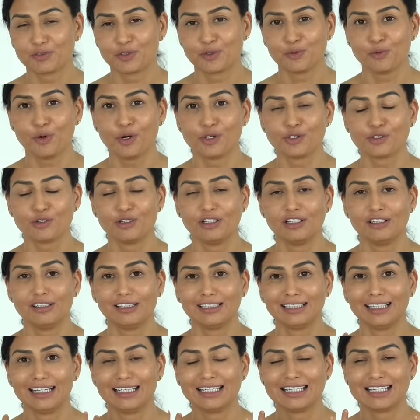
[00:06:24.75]
if you want to
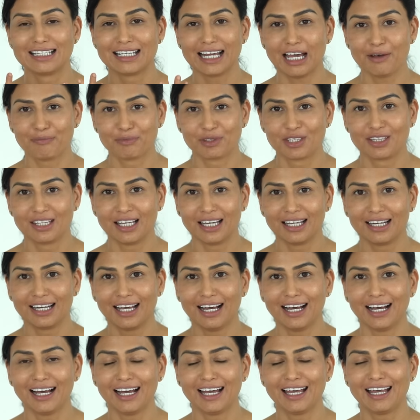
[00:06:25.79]
learn in depth, then
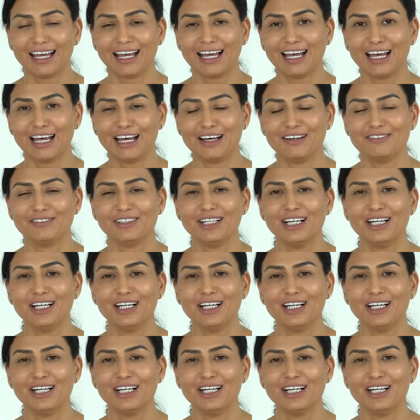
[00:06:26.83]
I have